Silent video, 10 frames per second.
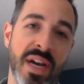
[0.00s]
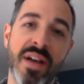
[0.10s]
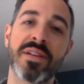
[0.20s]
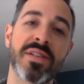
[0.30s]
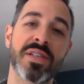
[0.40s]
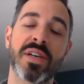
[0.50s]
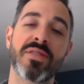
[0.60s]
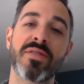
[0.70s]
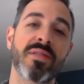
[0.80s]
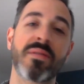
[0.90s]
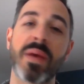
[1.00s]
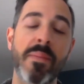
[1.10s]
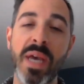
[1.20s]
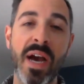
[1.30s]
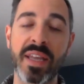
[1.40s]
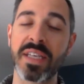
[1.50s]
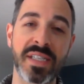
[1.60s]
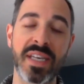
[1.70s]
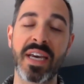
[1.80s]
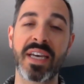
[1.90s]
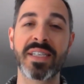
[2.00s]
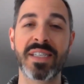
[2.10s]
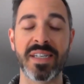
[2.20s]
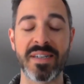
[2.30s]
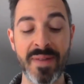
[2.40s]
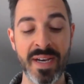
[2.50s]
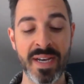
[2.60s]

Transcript: challenges behind the scenes. And